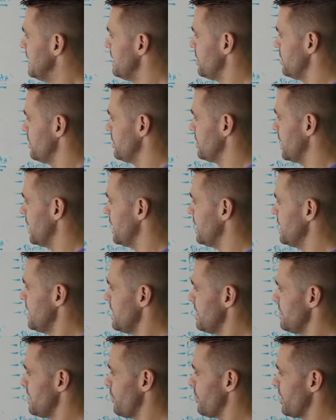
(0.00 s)
Okay?
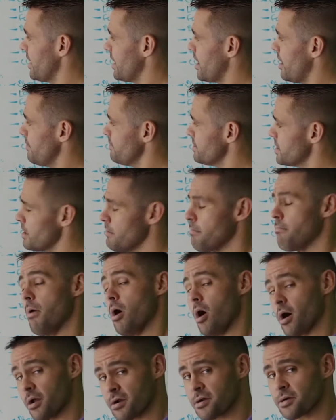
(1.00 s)
Now, when it comes to
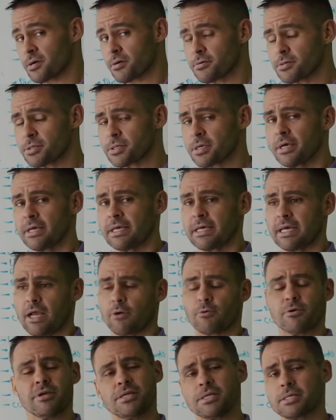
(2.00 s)
monitors, it
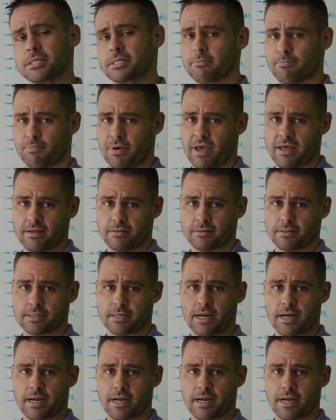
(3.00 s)
really just depends.